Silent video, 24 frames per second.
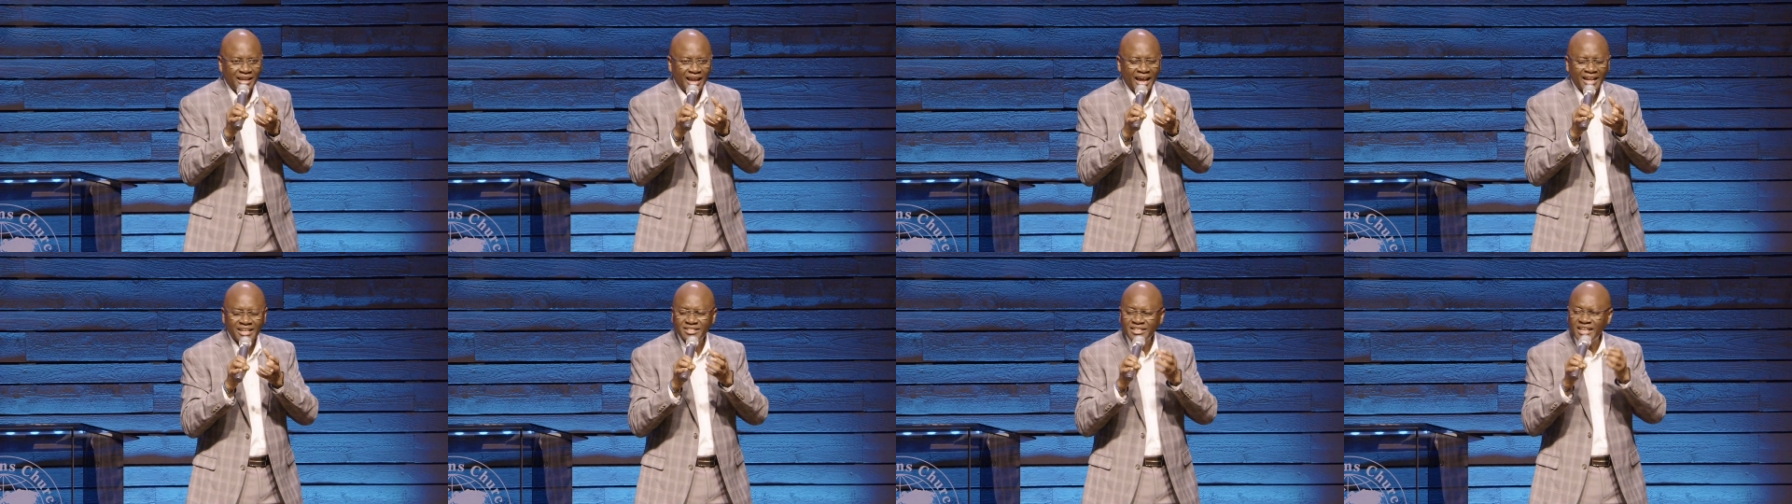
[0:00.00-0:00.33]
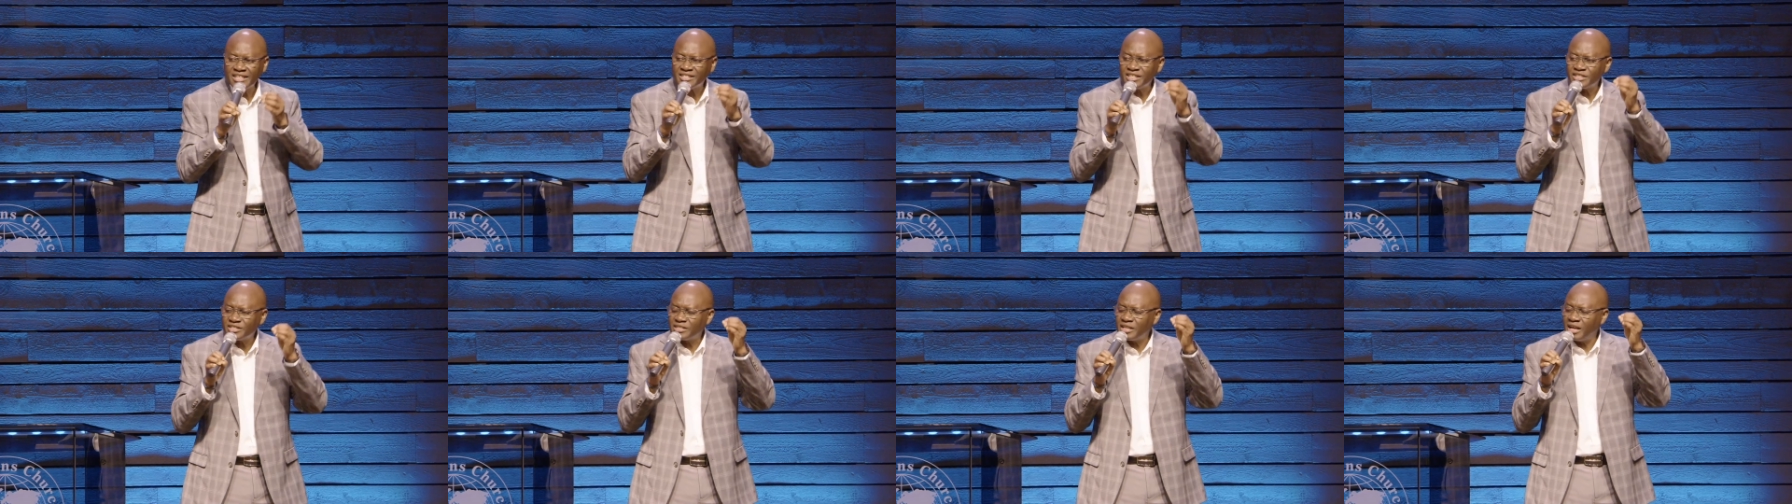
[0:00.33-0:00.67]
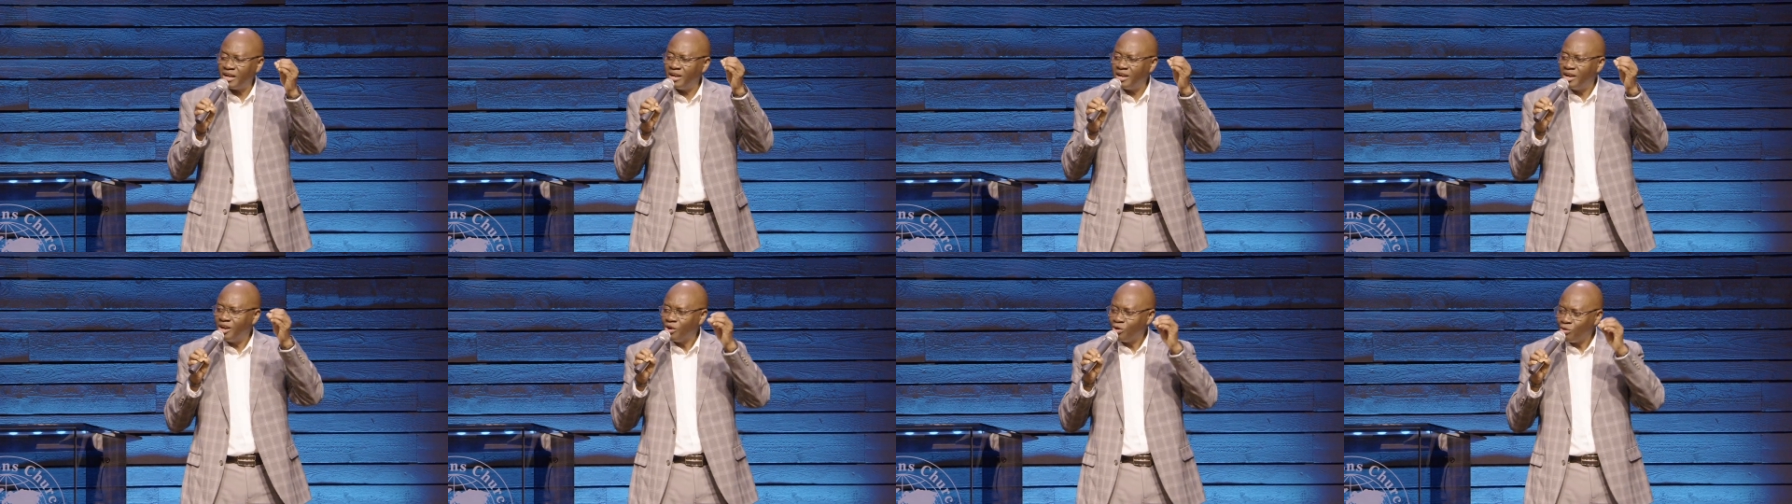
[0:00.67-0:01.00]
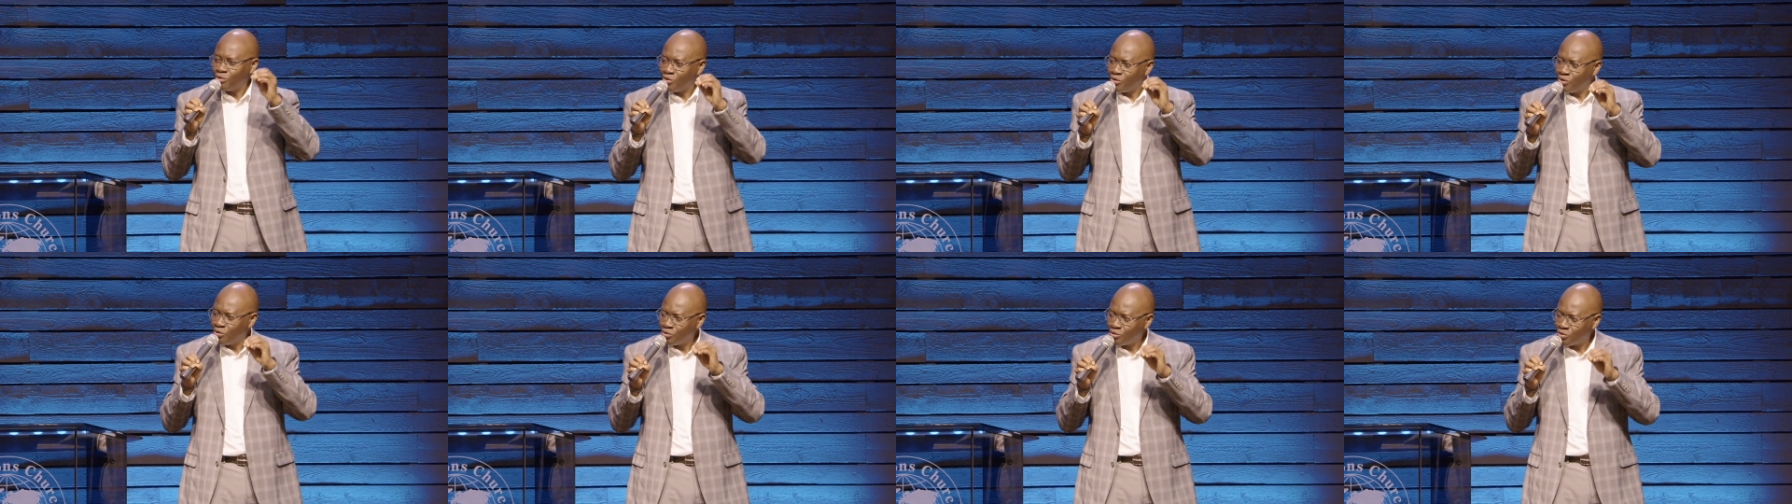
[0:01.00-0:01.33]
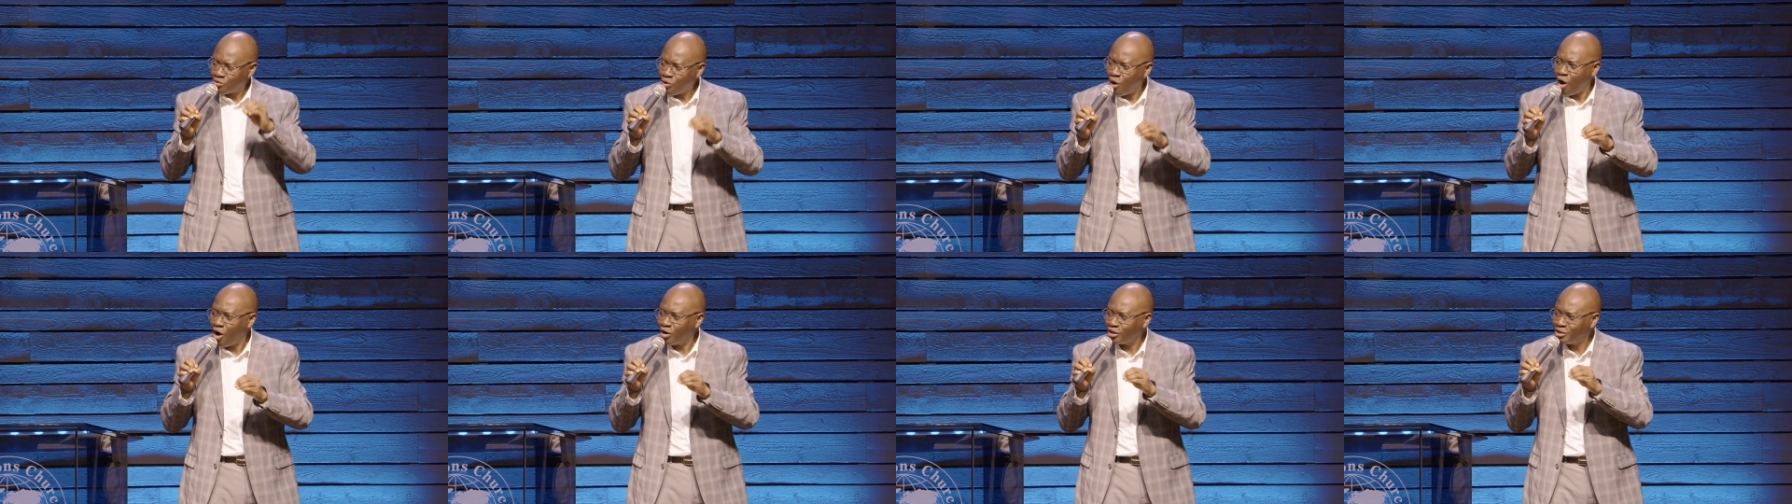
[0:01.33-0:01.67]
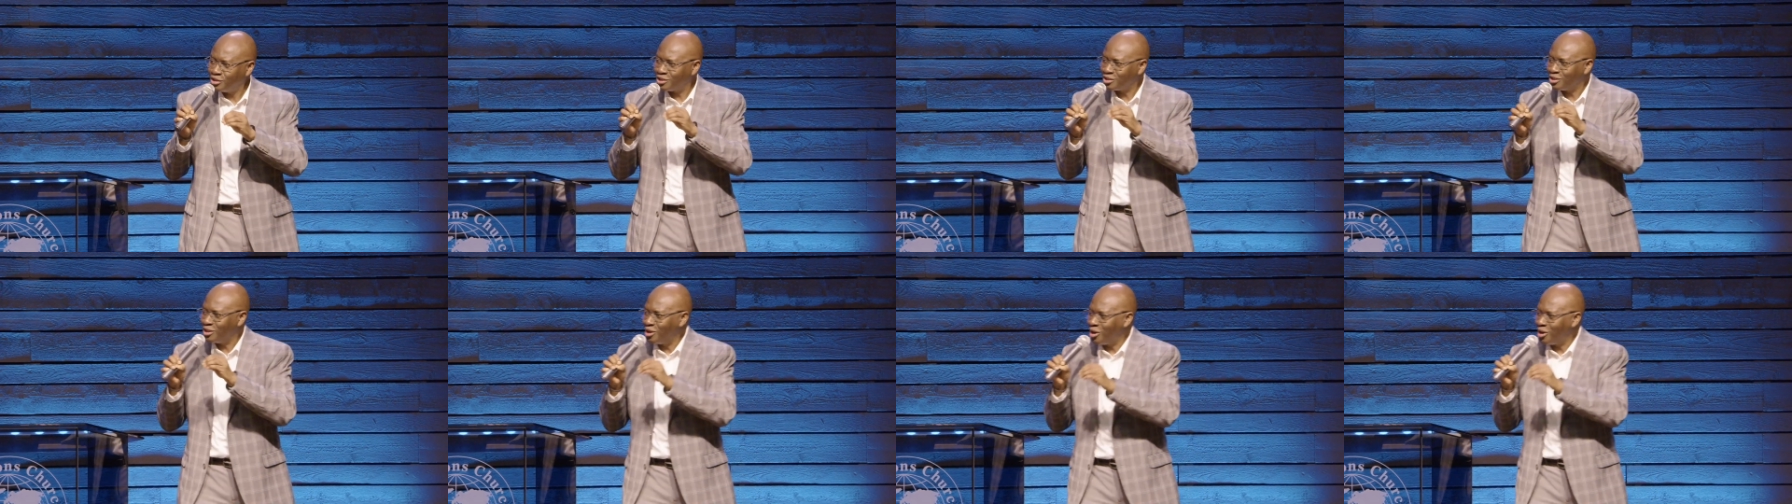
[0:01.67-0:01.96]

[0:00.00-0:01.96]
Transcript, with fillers: and says it's the rod